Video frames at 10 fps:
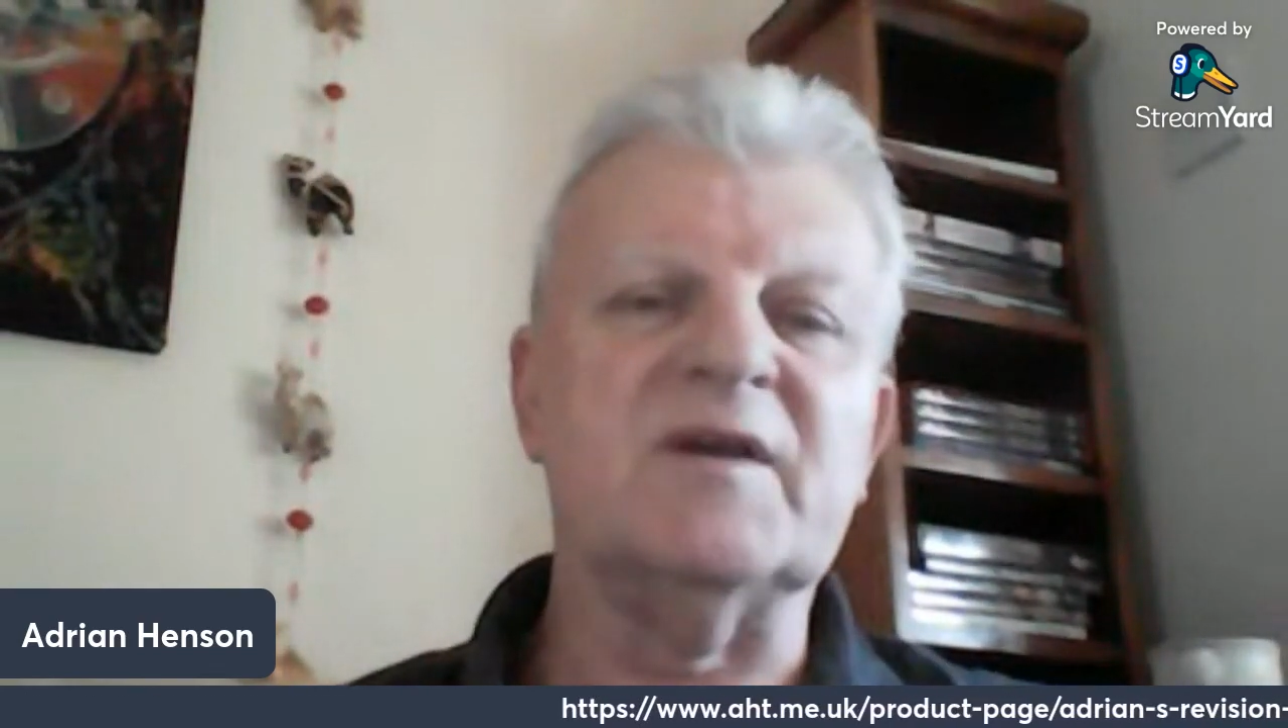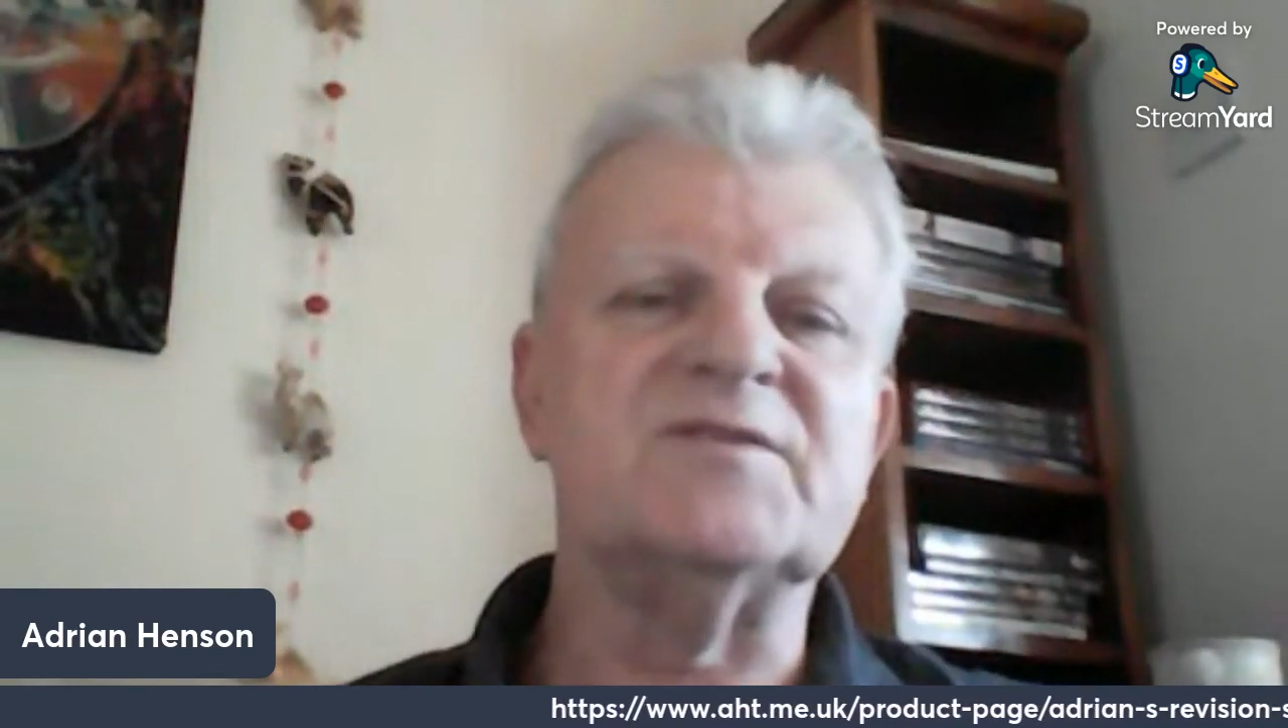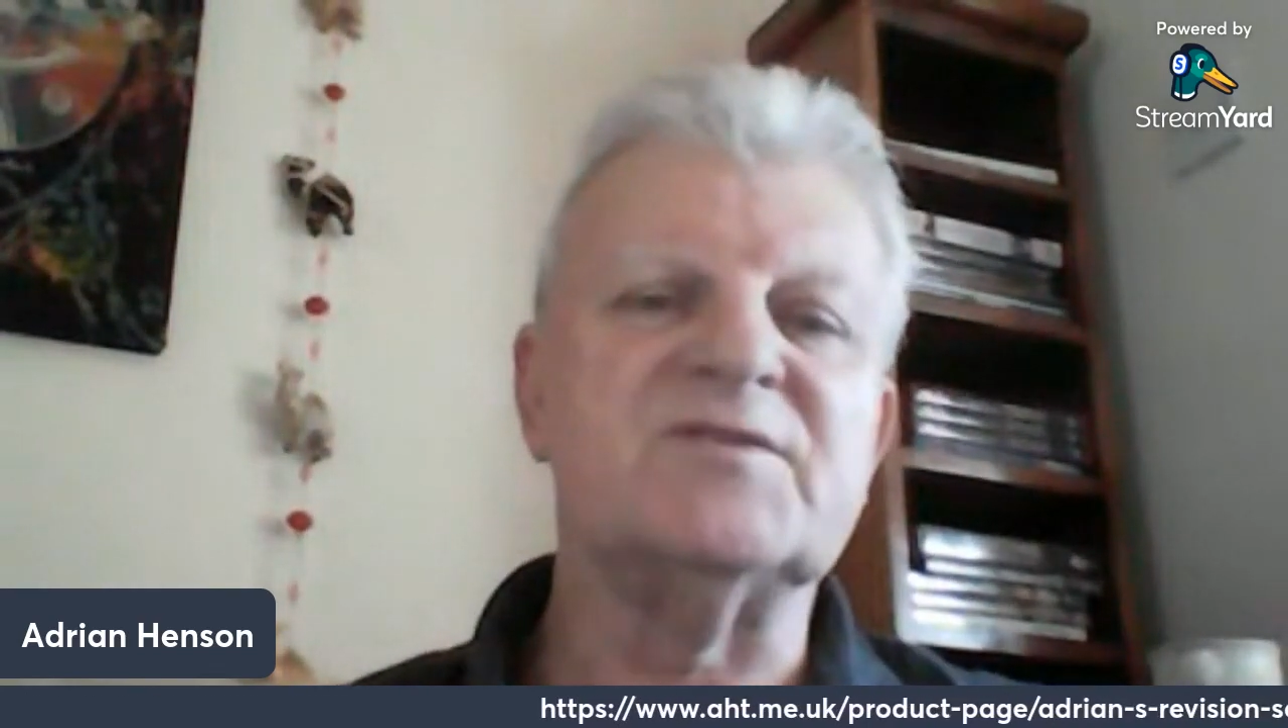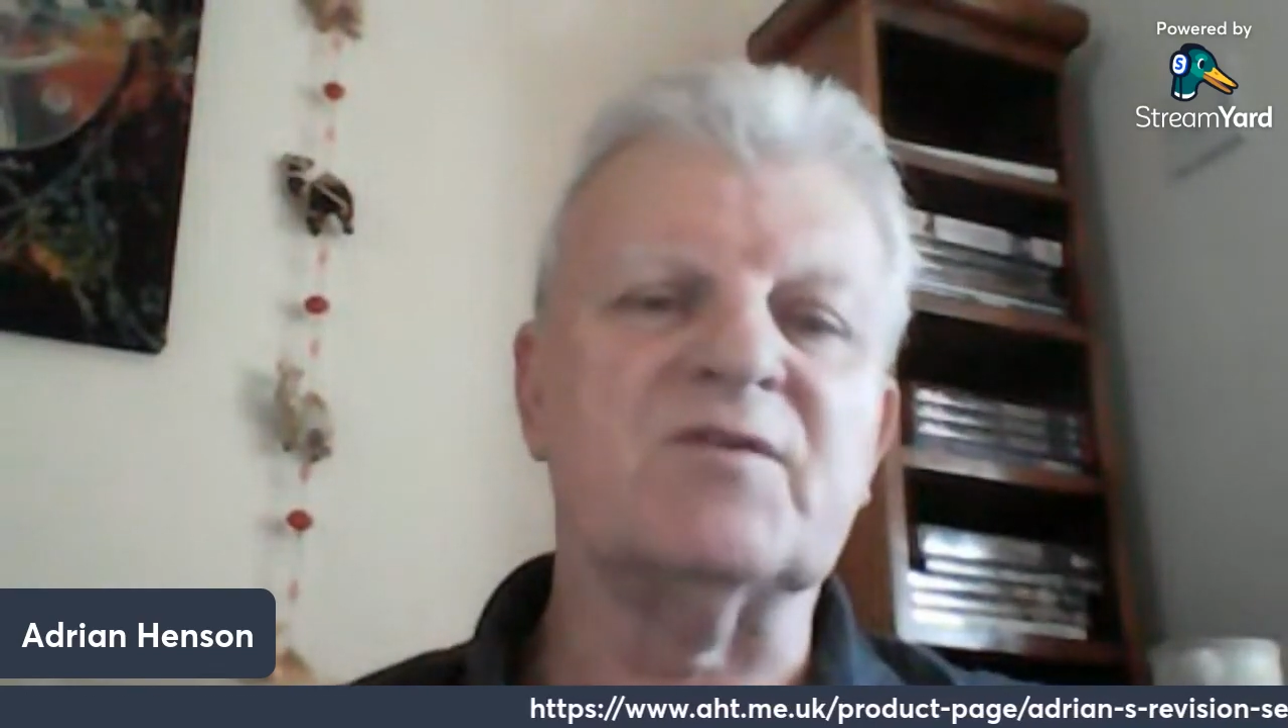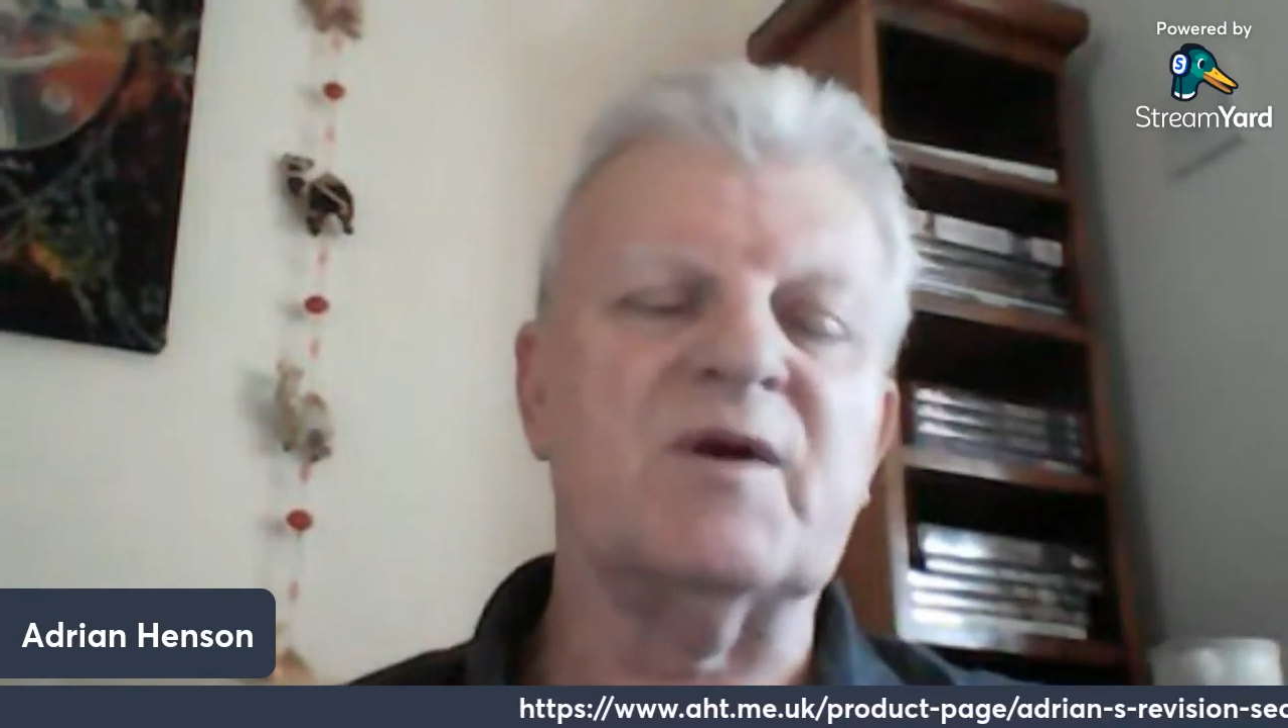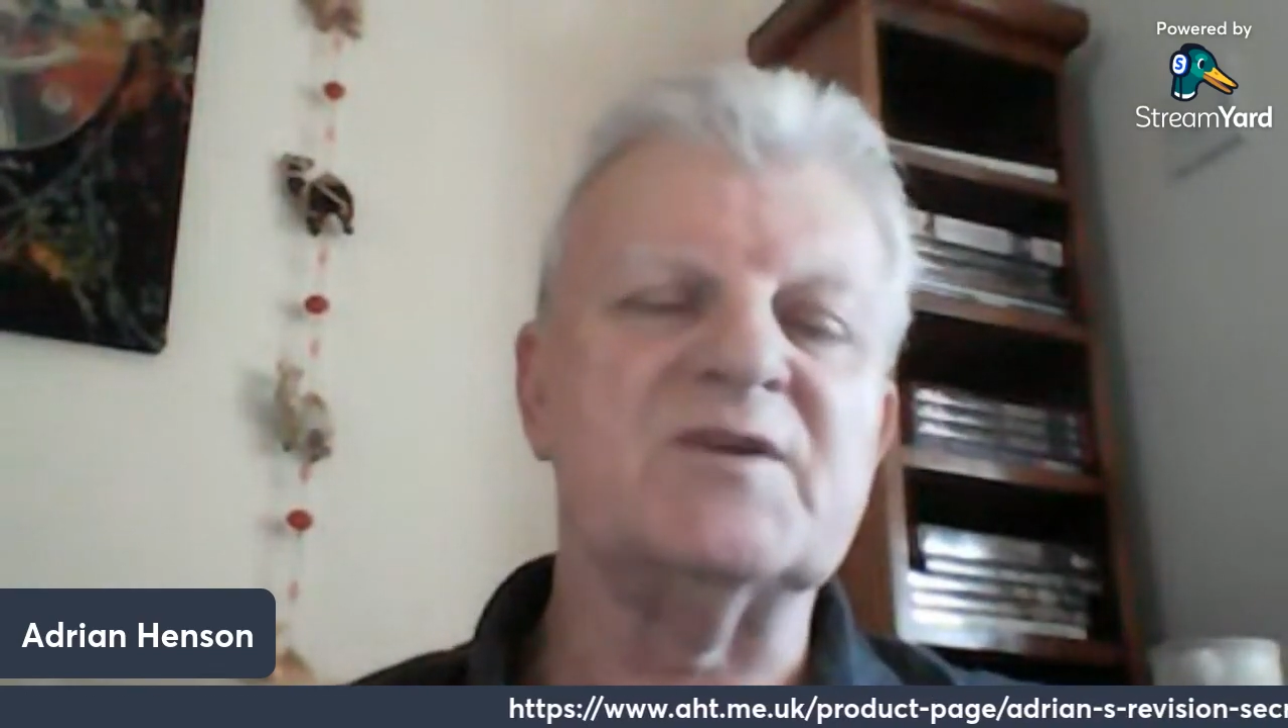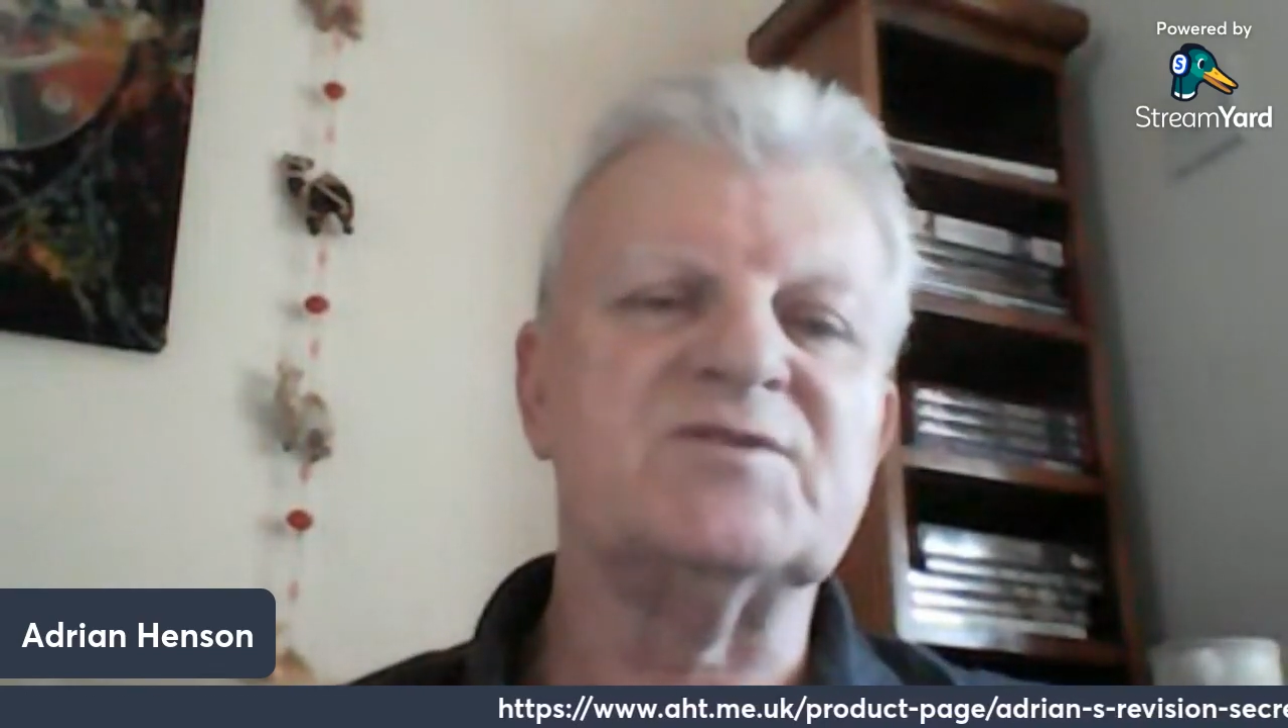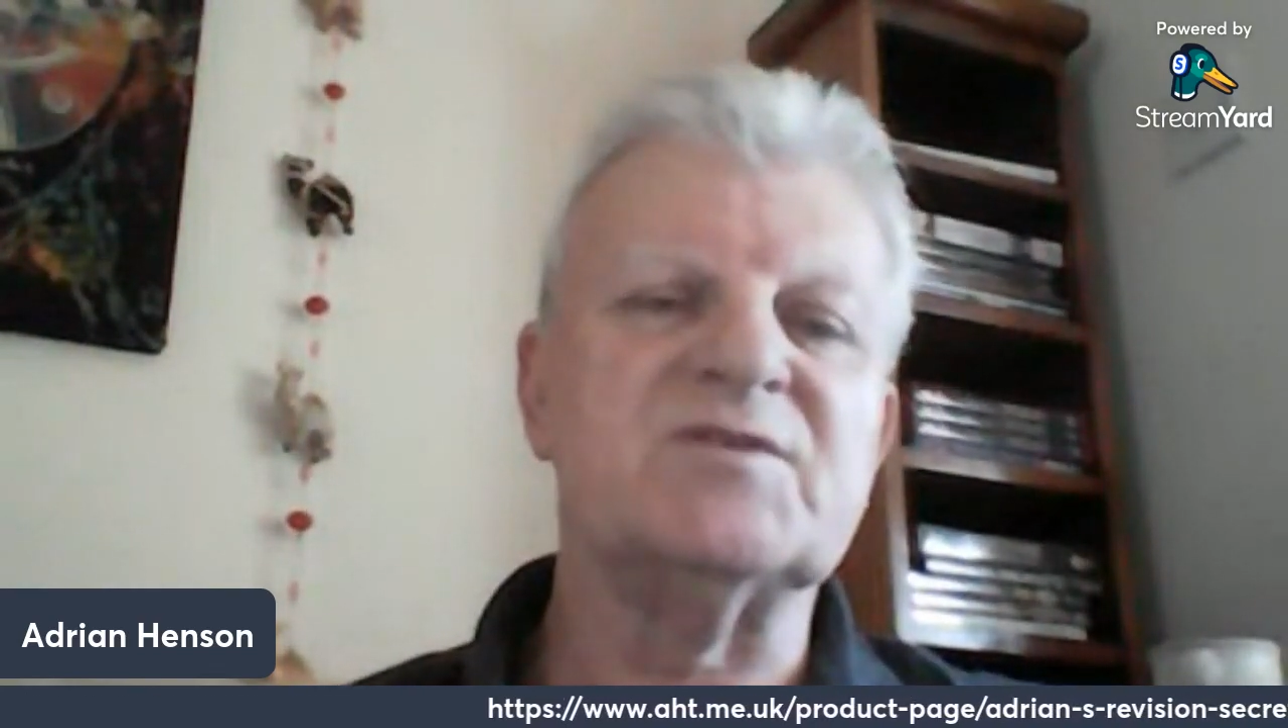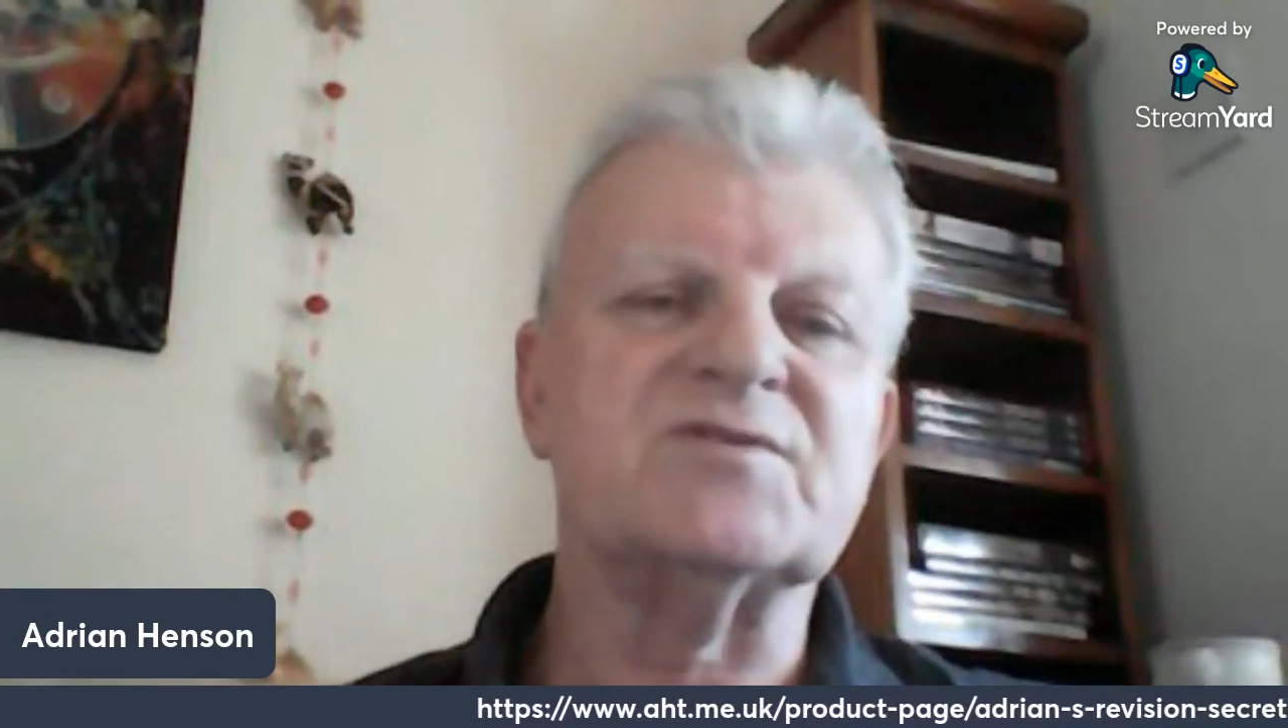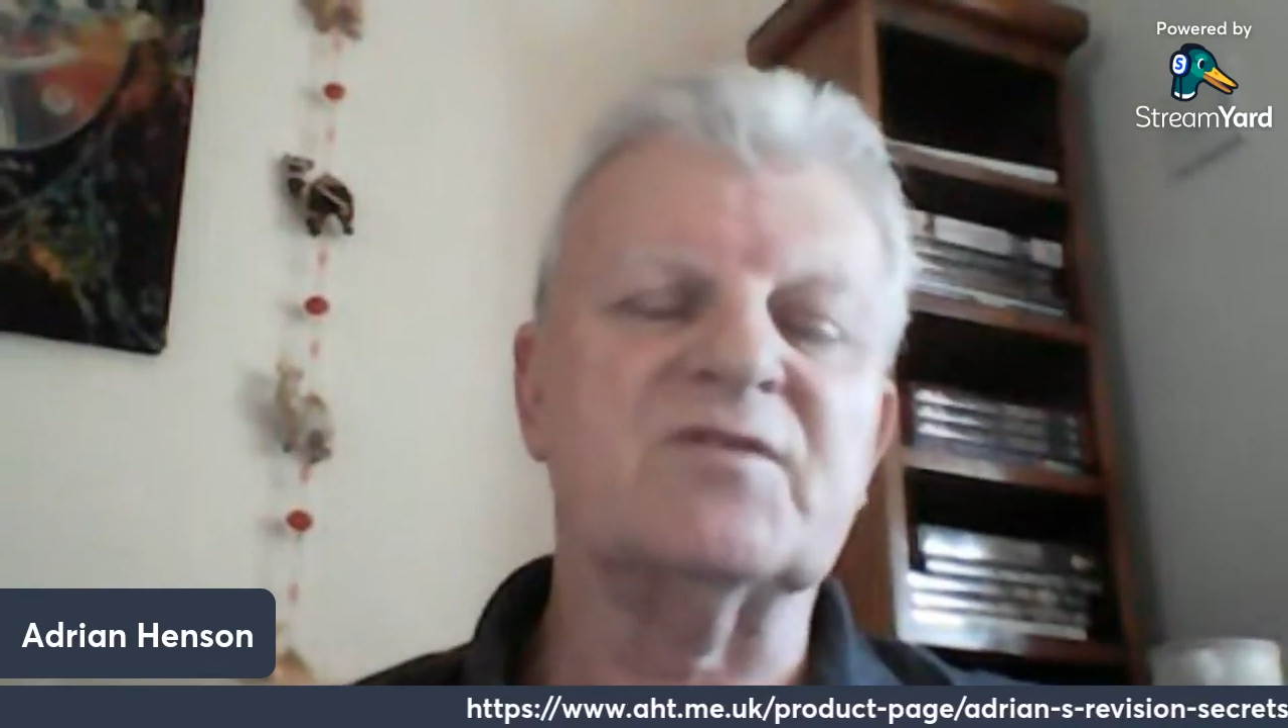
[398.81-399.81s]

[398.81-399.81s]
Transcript: into the questions